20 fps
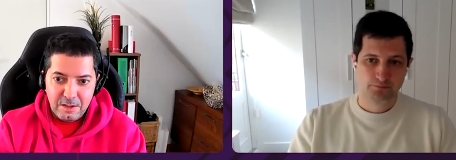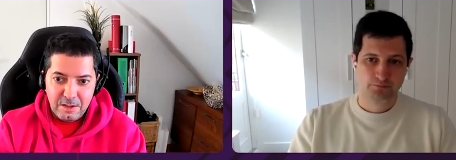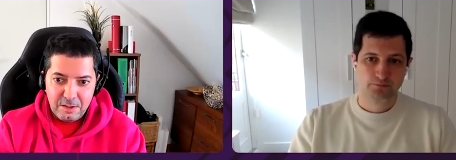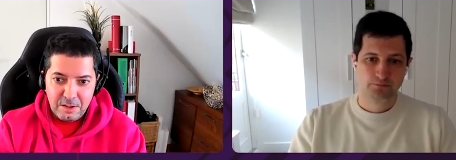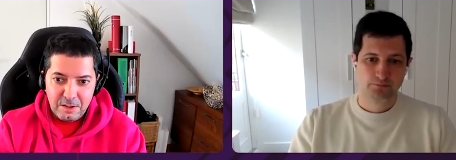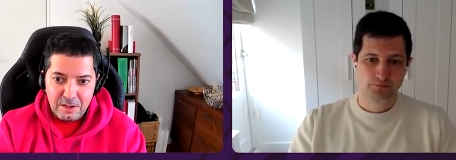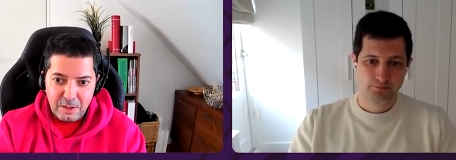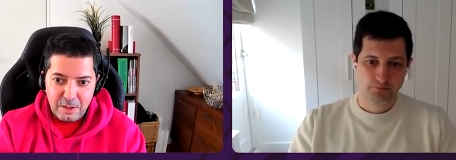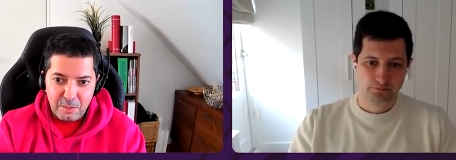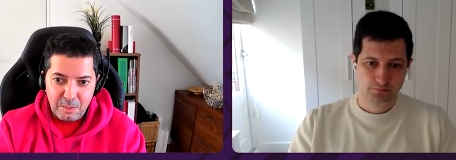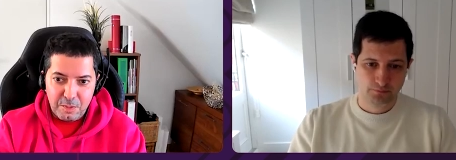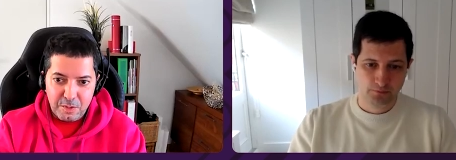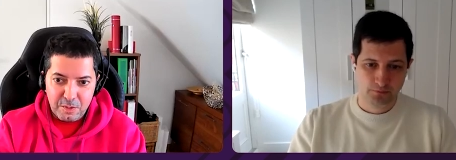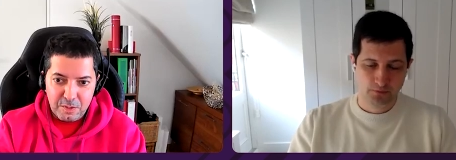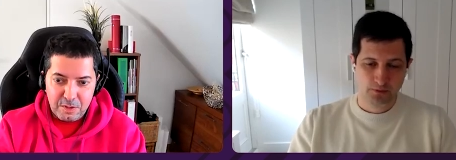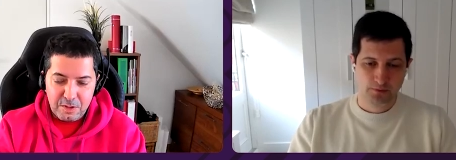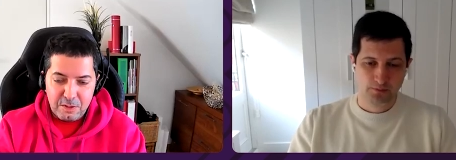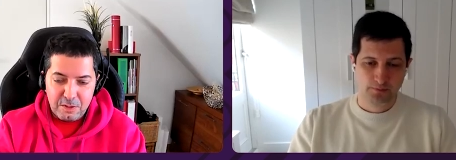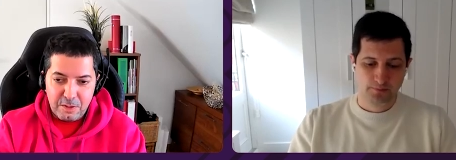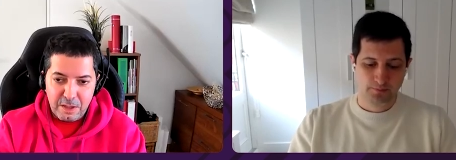Speaker 1: to
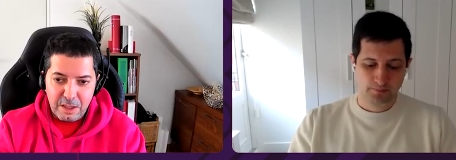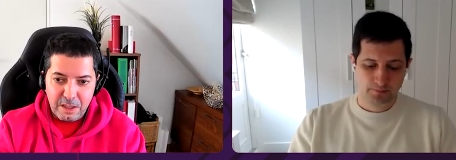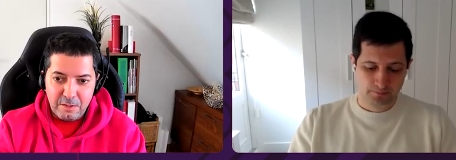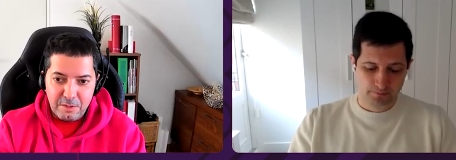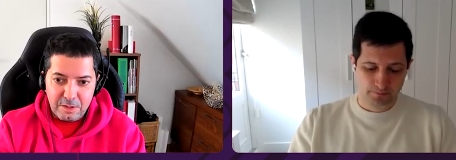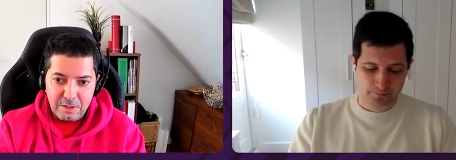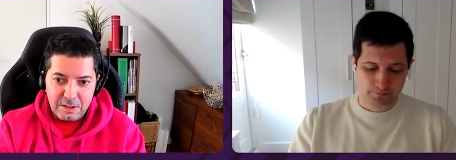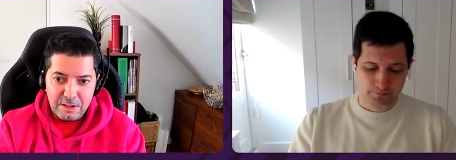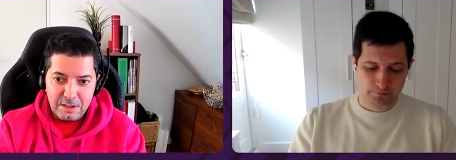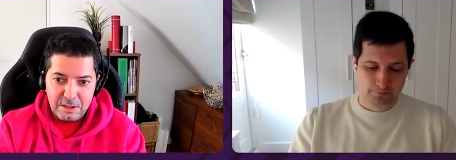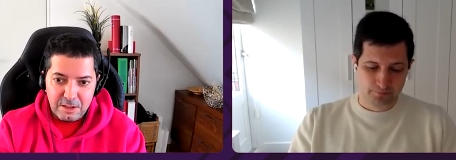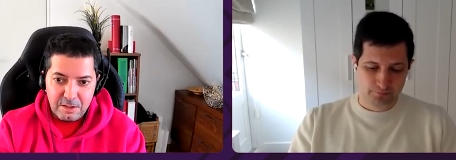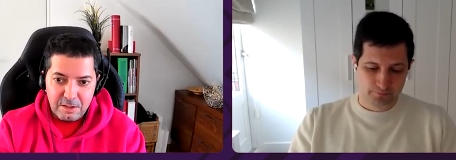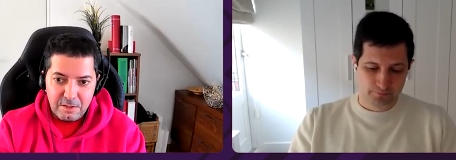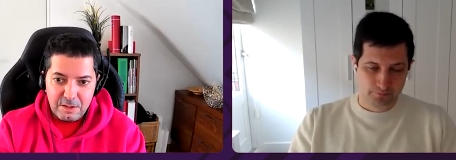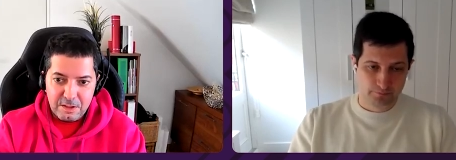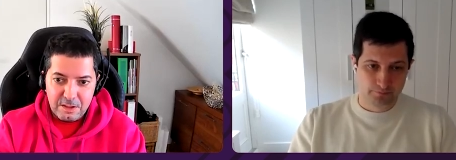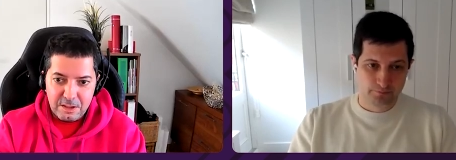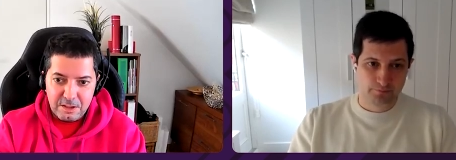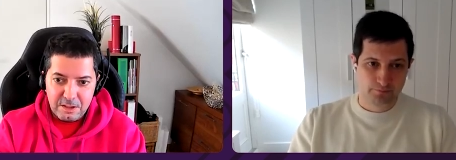compute the relevance
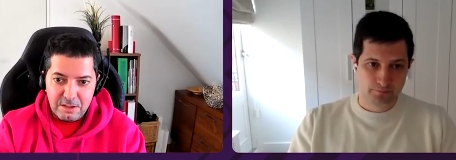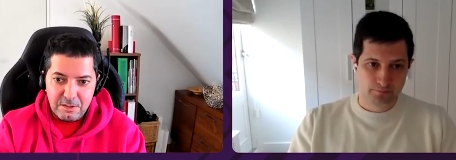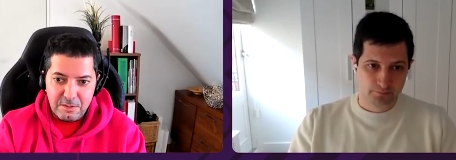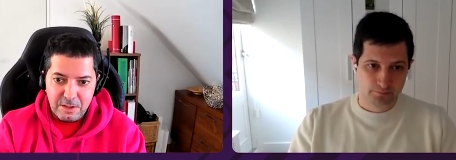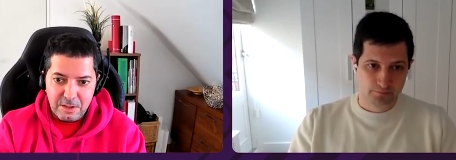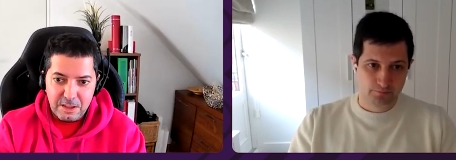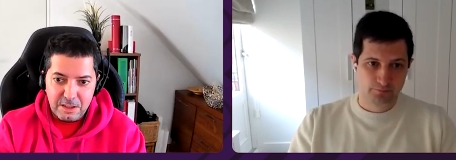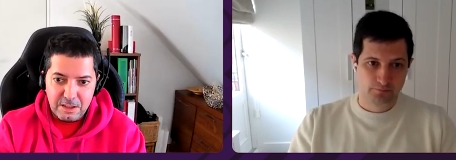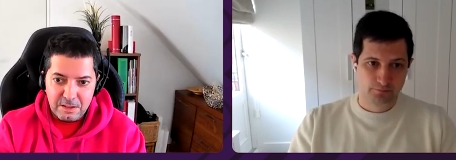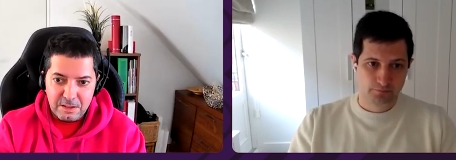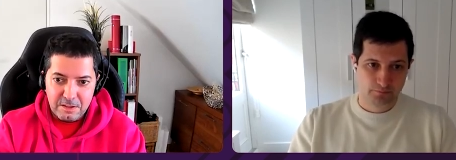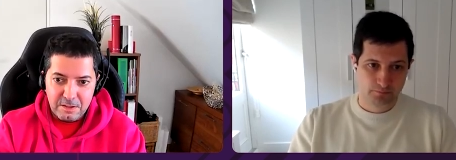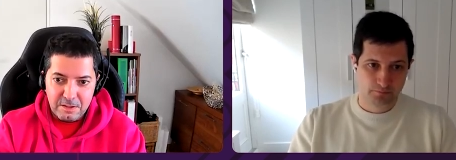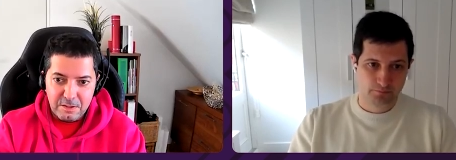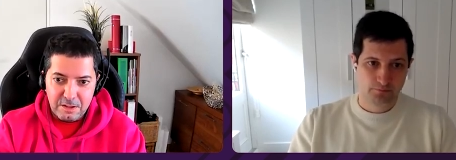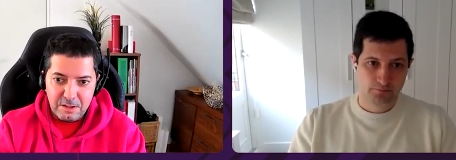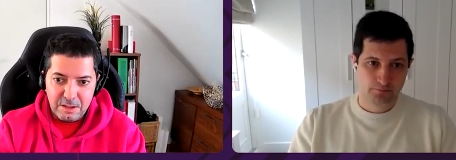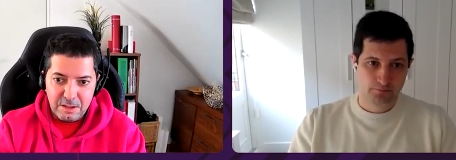of a certain thing. So